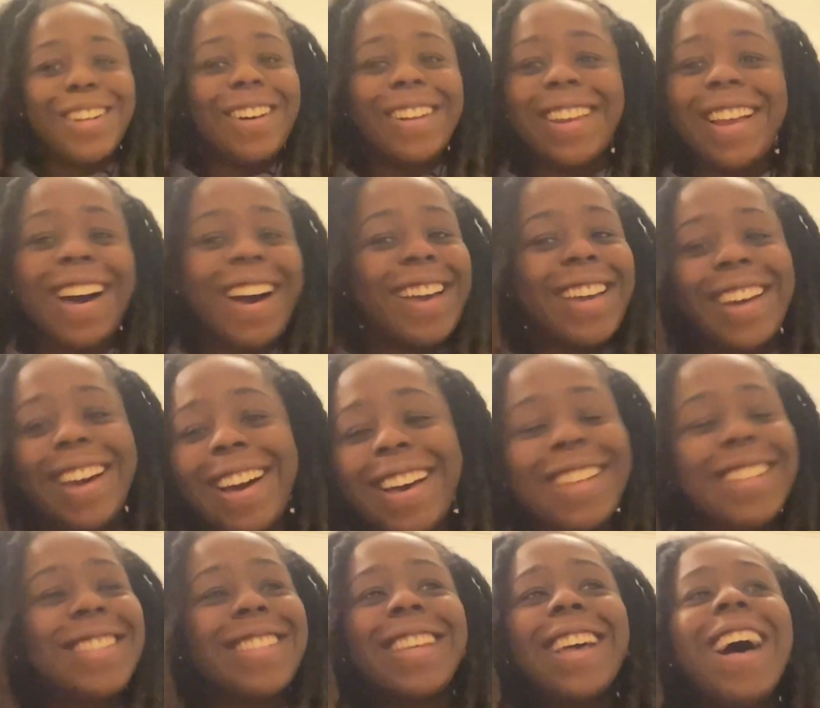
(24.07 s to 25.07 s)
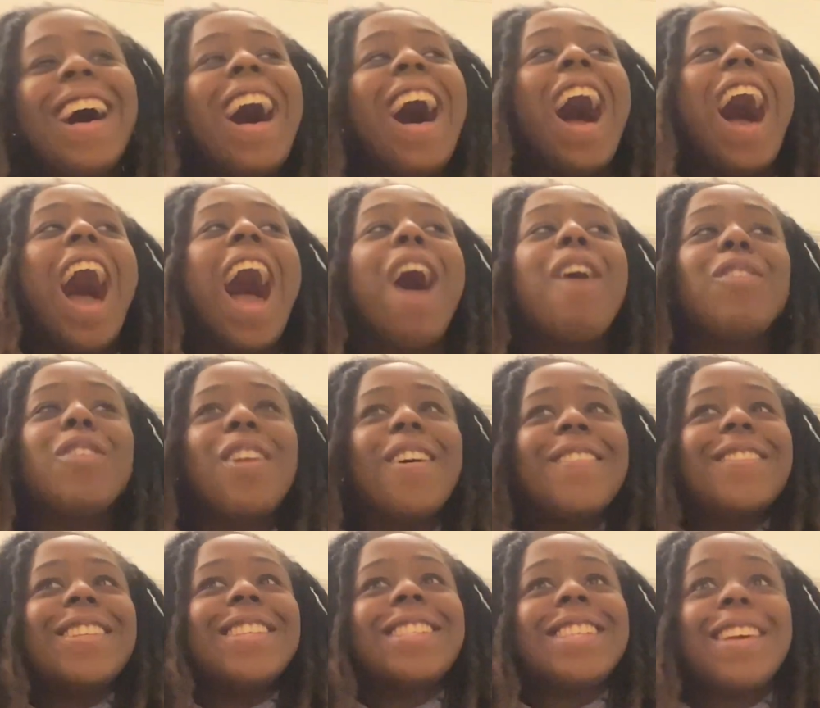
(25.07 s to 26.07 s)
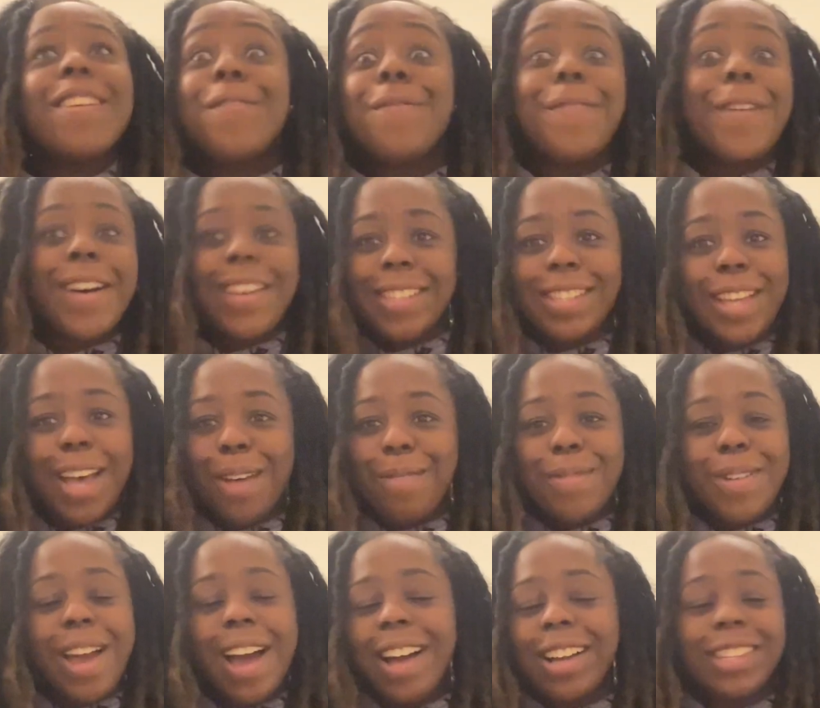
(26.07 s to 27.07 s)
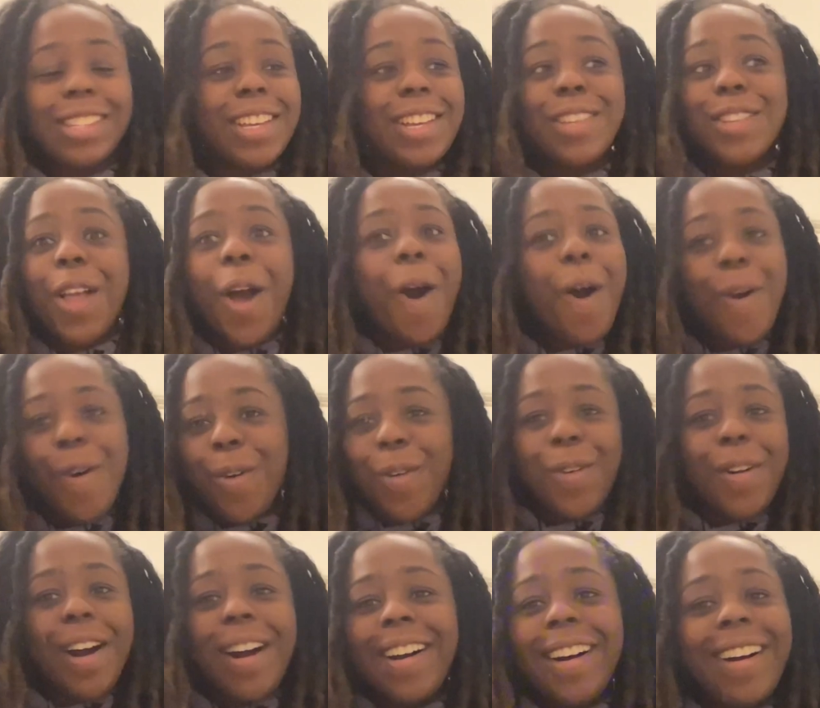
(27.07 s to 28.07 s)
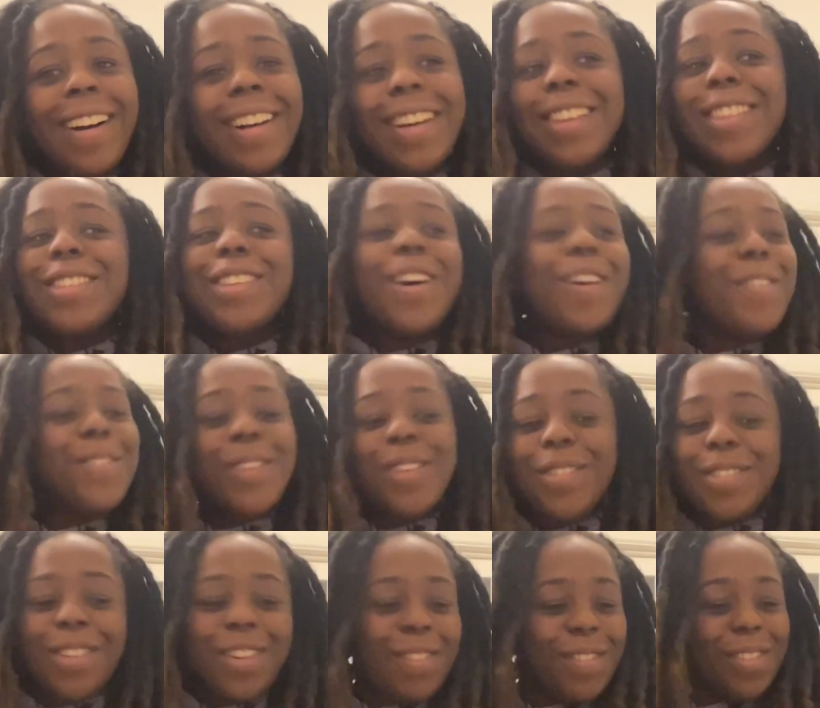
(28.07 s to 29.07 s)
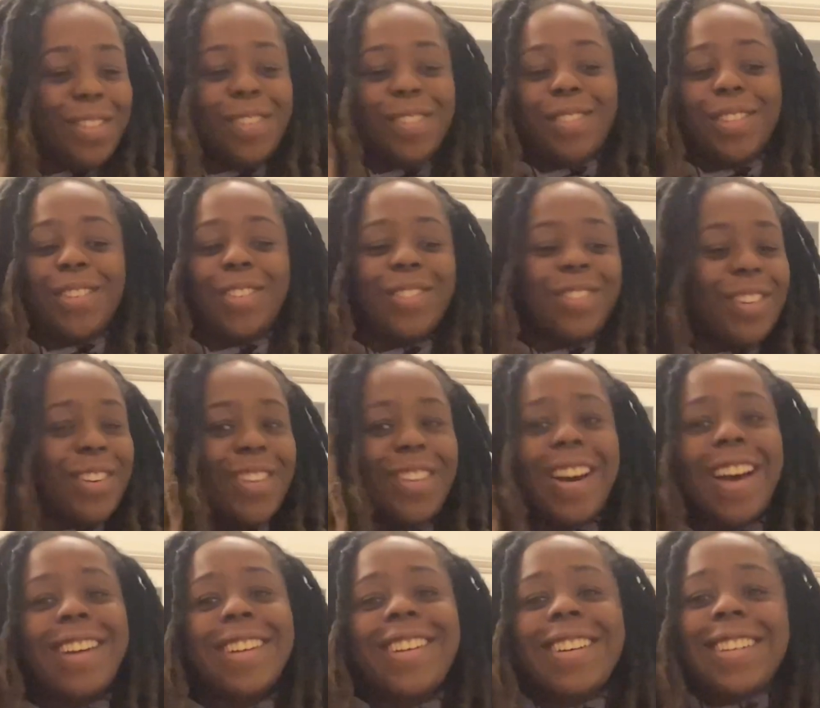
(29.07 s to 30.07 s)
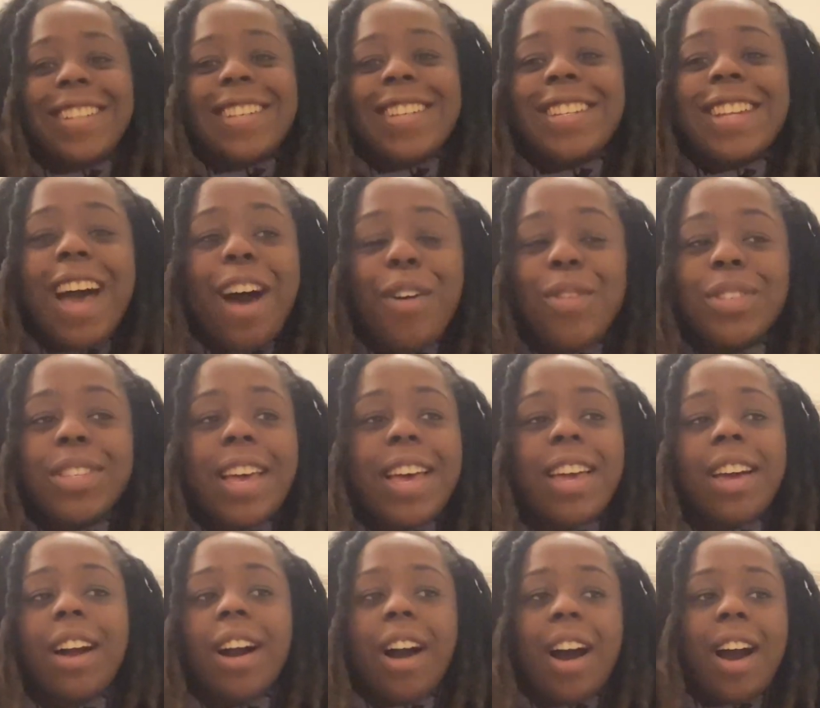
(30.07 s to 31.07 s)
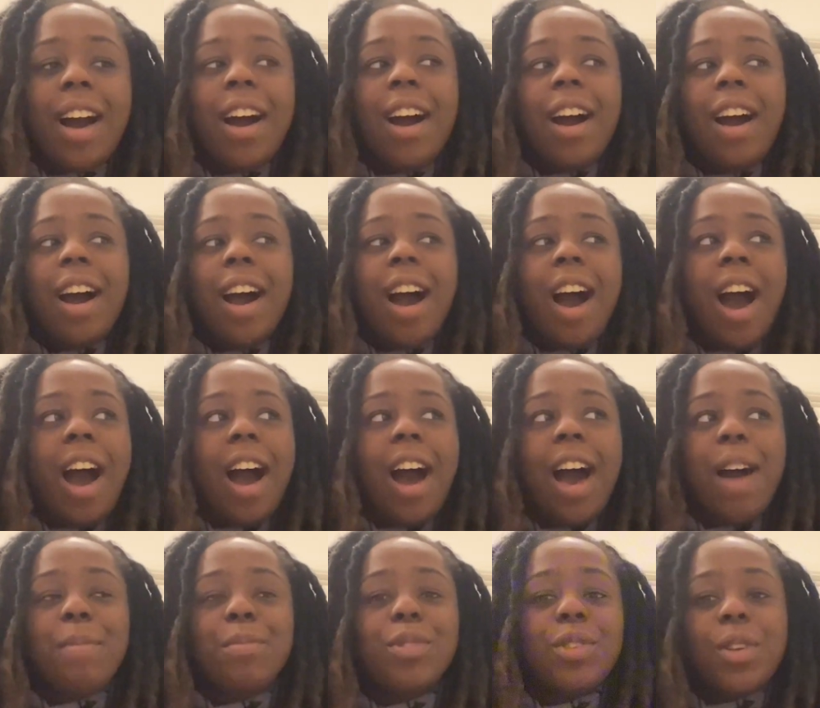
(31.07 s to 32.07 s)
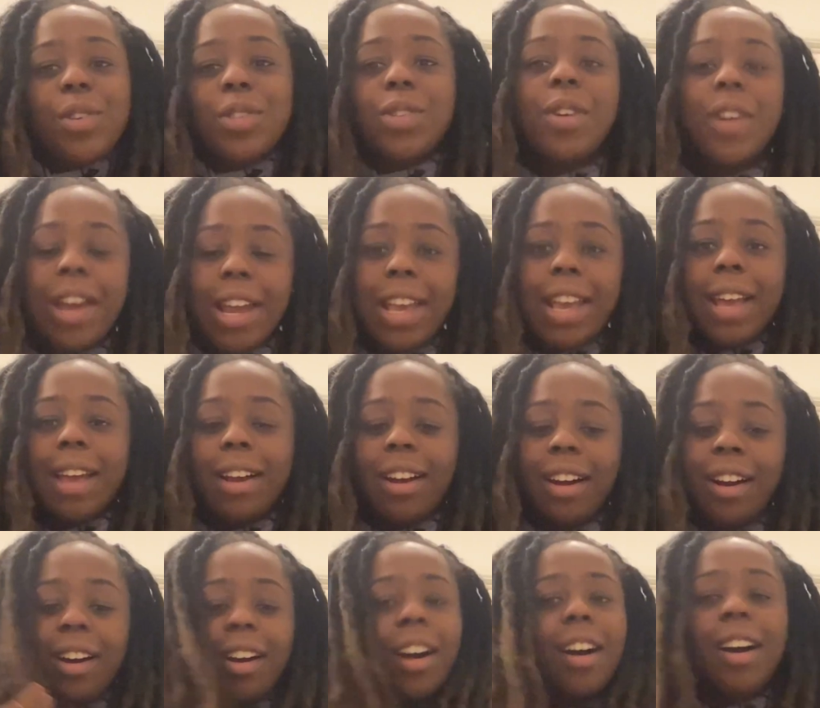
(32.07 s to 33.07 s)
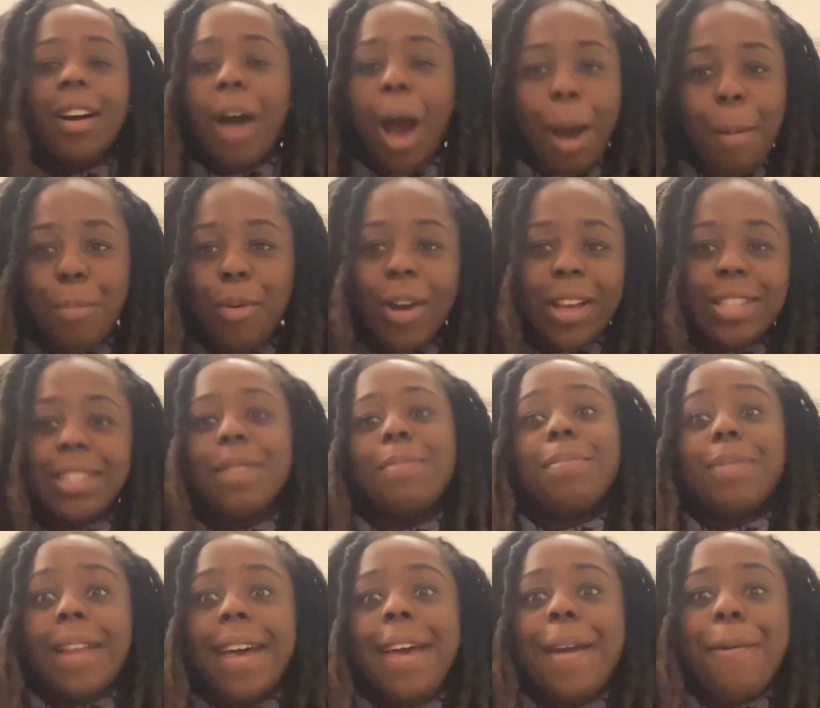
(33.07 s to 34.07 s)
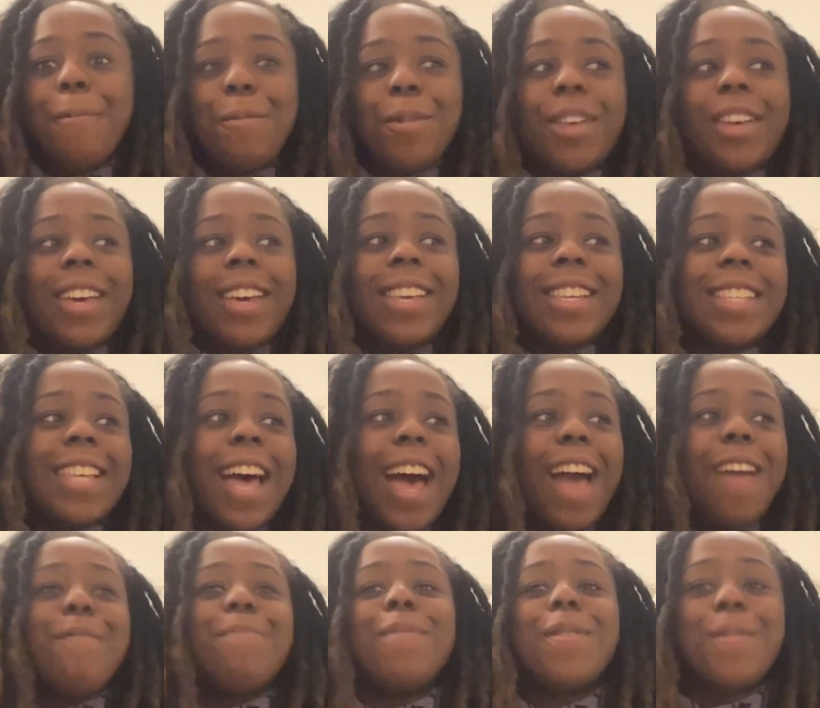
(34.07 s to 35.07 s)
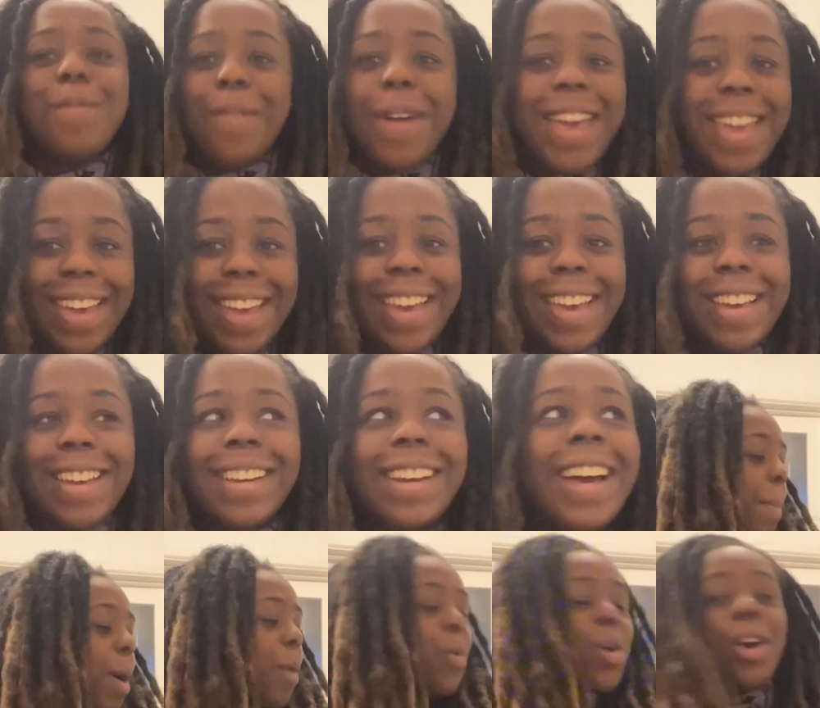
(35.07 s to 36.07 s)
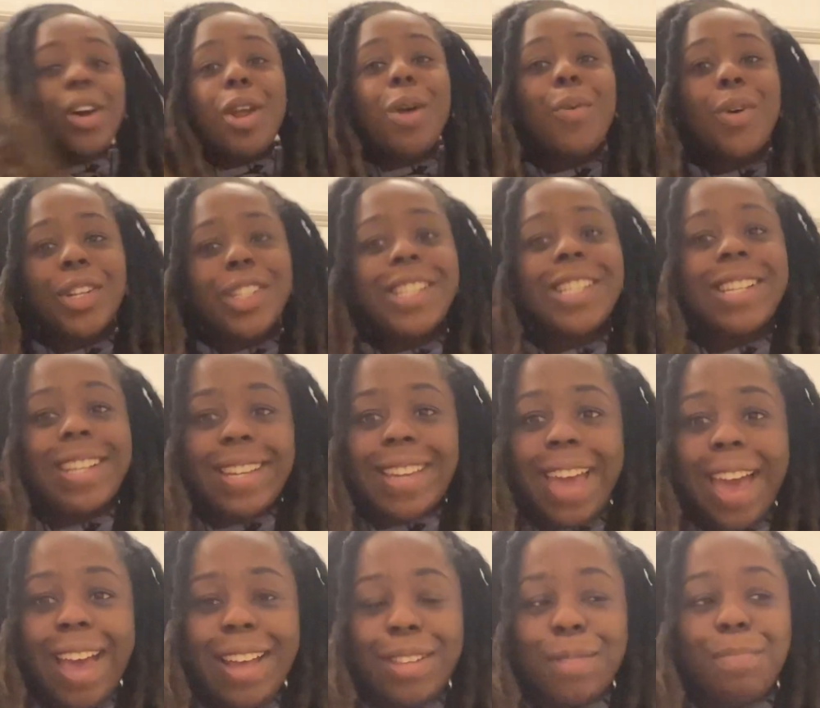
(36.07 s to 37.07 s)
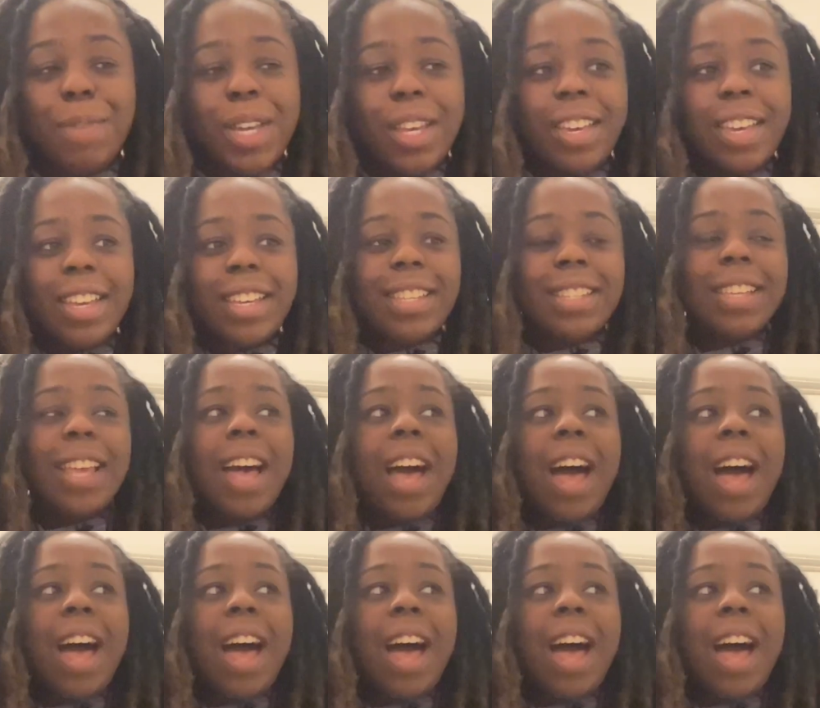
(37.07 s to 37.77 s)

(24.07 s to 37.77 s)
not lie, guys. I would love to say first time reaction. No. No, no, no, no, no, no. I couldn't. I was like, I'm so sorry. I'm pressing play because I've been waiting. But we're going to watch it again because